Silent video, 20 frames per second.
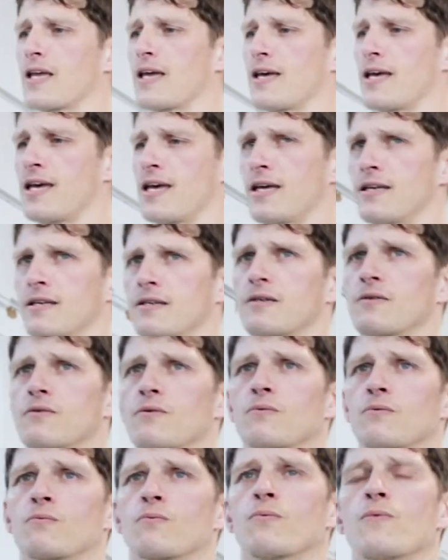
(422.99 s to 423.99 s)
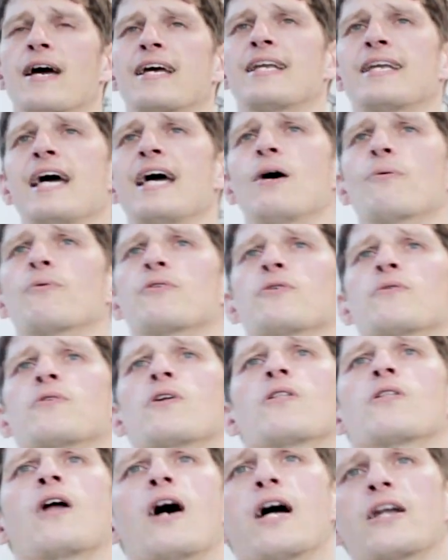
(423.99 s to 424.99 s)
And right now we're doing
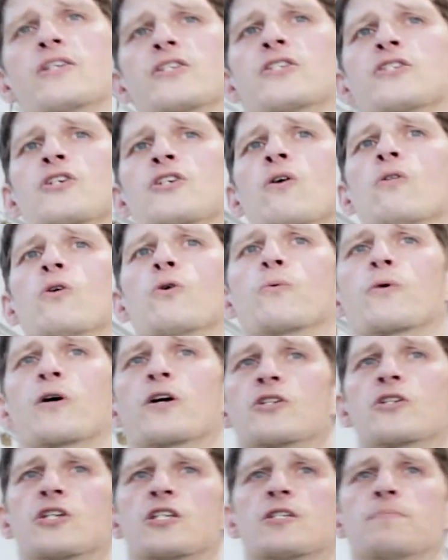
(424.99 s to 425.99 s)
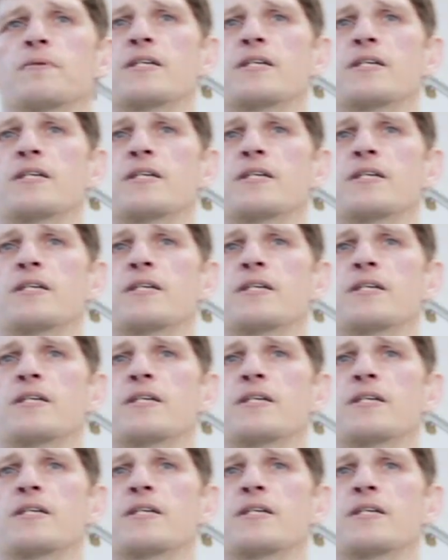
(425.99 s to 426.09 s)
a lot of solo work just